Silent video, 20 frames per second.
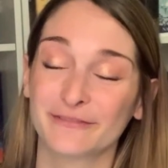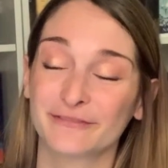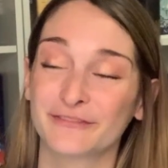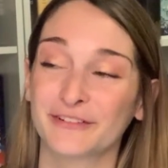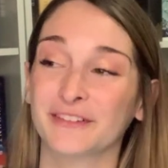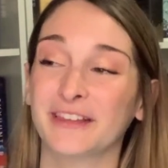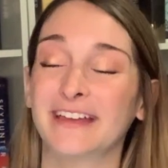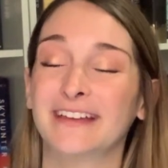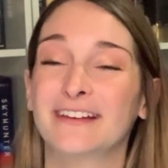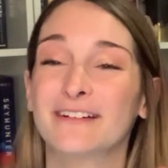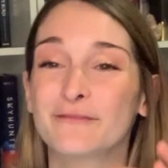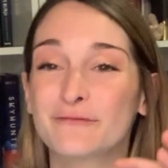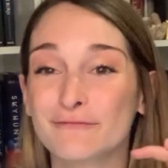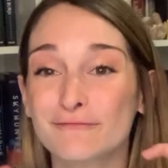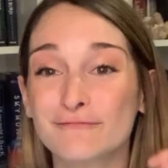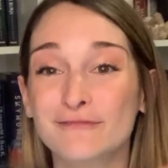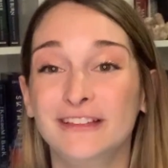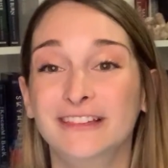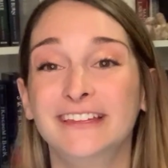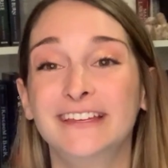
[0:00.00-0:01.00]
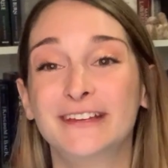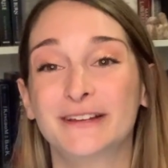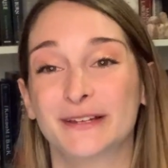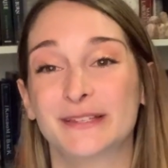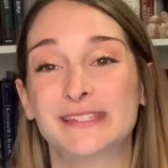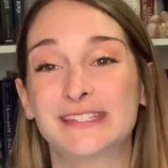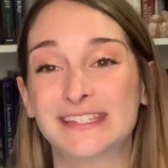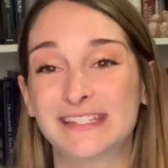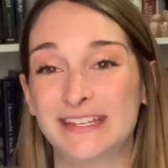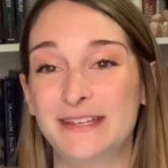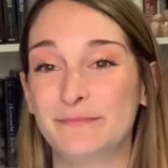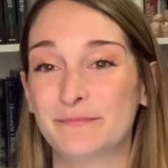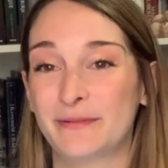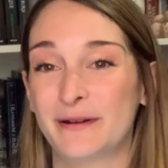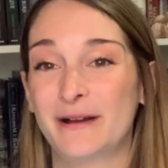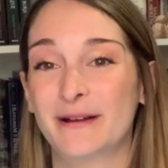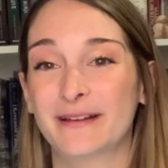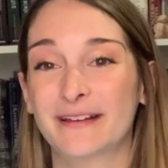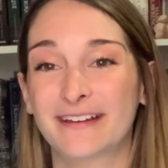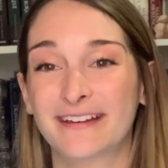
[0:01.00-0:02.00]
for like really good
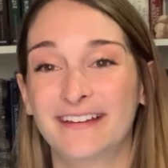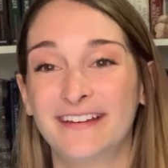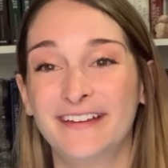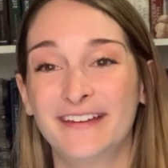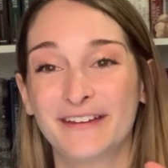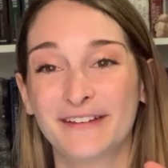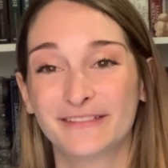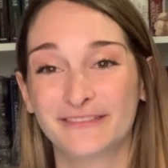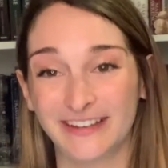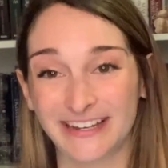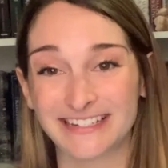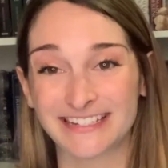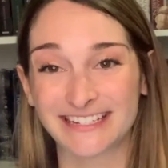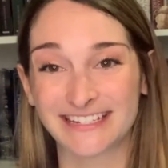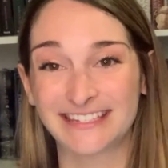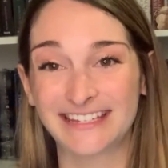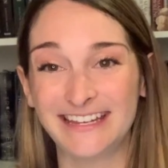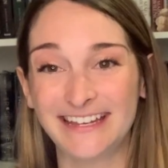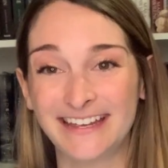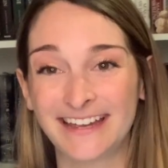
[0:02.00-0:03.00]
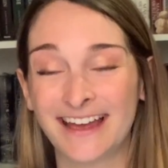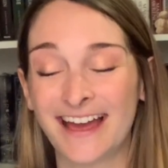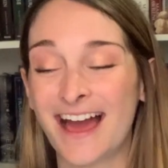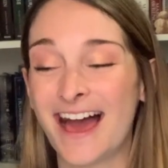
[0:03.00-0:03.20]
steampunk fantasy.